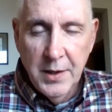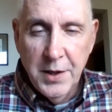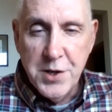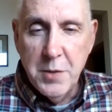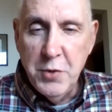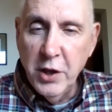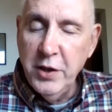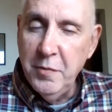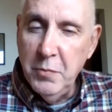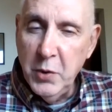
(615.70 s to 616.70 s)
The
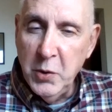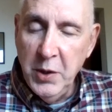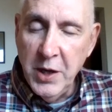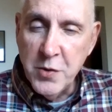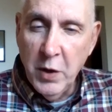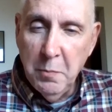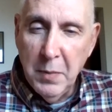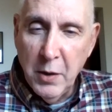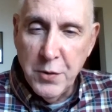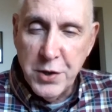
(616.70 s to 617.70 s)
subjunctive mood is what
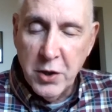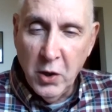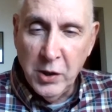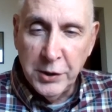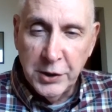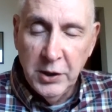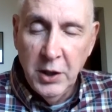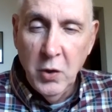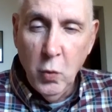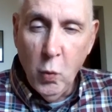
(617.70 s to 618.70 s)
Mounce calls
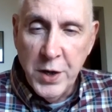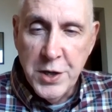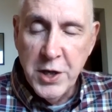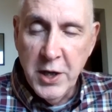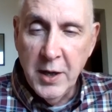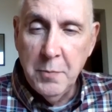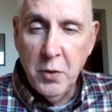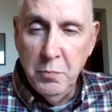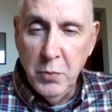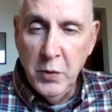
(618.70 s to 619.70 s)
one step
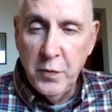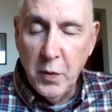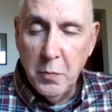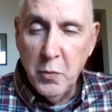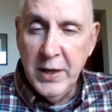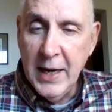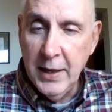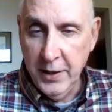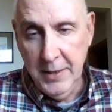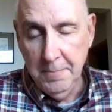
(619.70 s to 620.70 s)
removed from
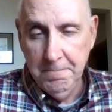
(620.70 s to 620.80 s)
reality.